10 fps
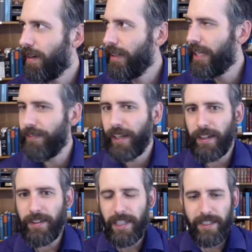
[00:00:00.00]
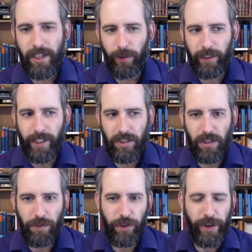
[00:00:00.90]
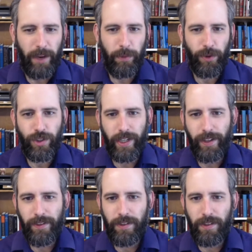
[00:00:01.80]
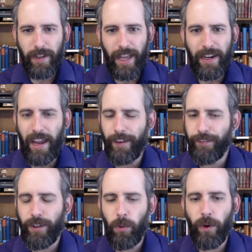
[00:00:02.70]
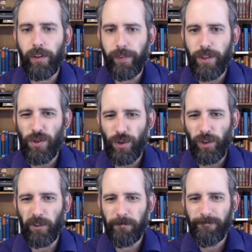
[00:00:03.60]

giving a detailed list of your neighbor's sins, and every word of it is true.